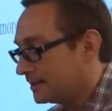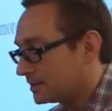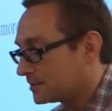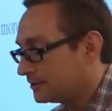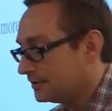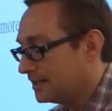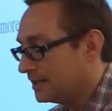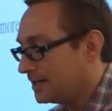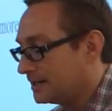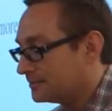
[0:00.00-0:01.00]

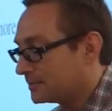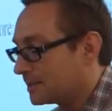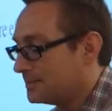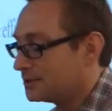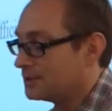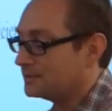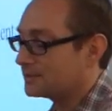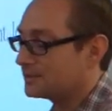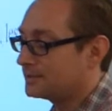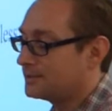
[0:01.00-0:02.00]
certainly some
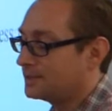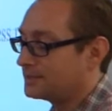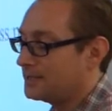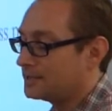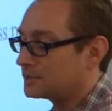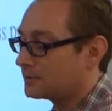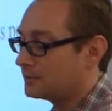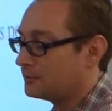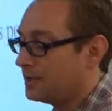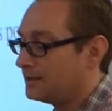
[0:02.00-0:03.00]
issues to be concerned
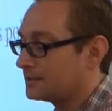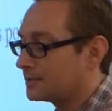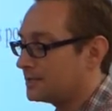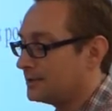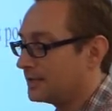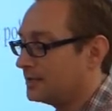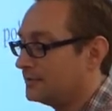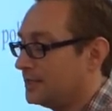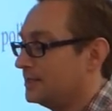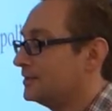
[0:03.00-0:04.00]
with is, can
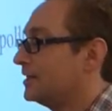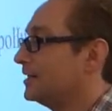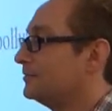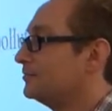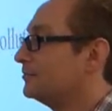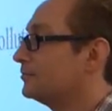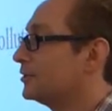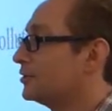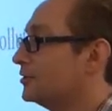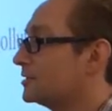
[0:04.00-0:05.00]
we
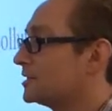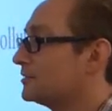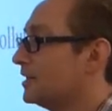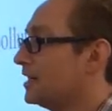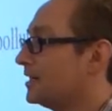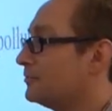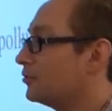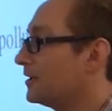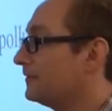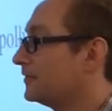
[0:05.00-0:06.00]
produce
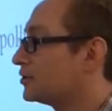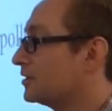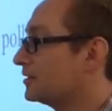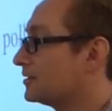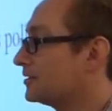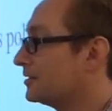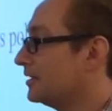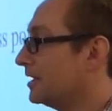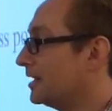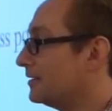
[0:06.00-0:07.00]
more efficient,
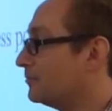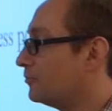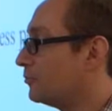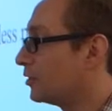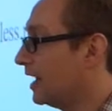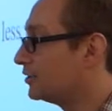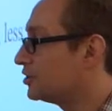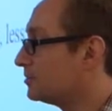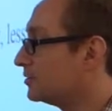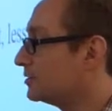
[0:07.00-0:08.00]
more
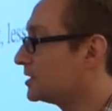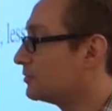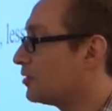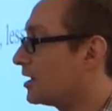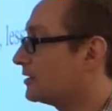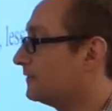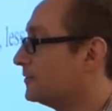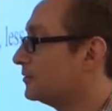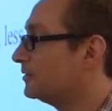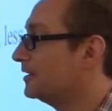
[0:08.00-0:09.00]
energy-producing rocket
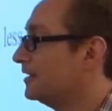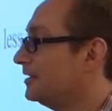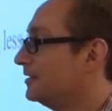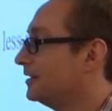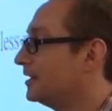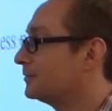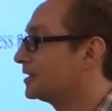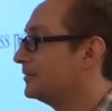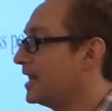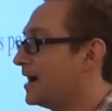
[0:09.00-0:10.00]
fuel?
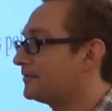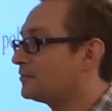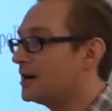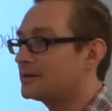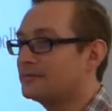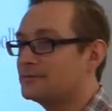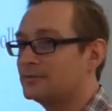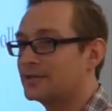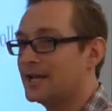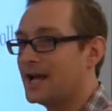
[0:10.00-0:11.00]
Can we have rocket
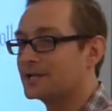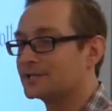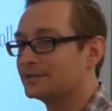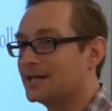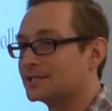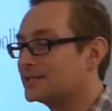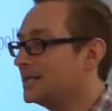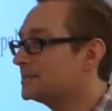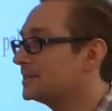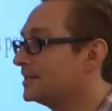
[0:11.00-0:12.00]
fuel that has less
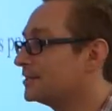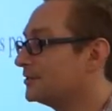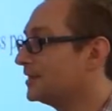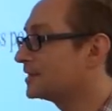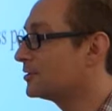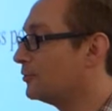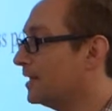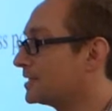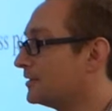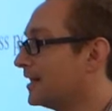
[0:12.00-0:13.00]
density to it, so it
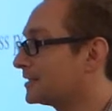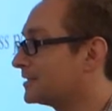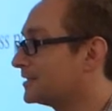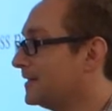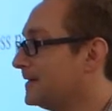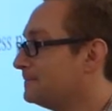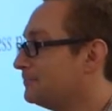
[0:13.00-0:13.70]
weighs less,